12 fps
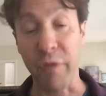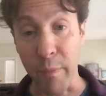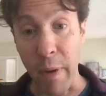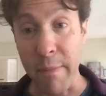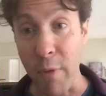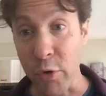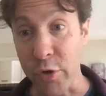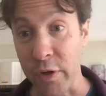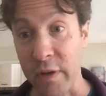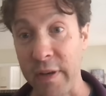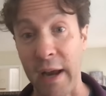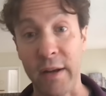for my motion
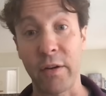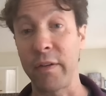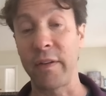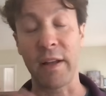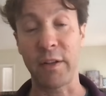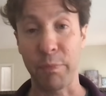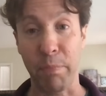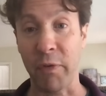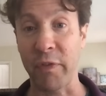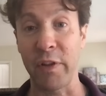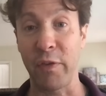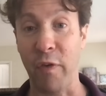detectors, that's
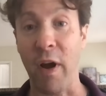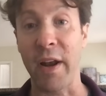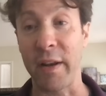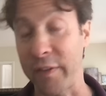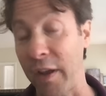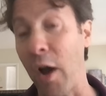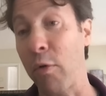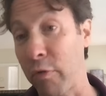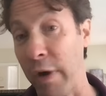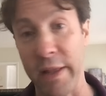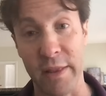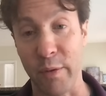perfectly fine. I say, "Oh,
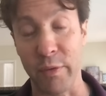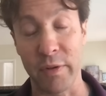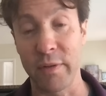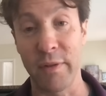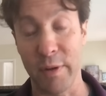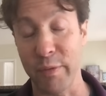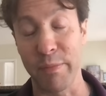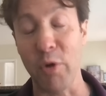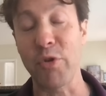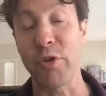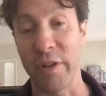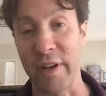great, there was there was
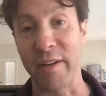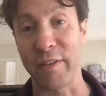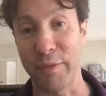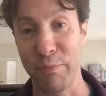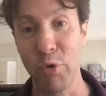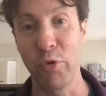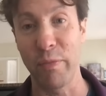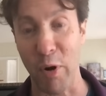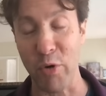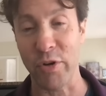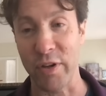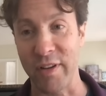motion there, smooth
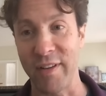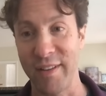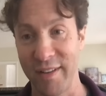motion."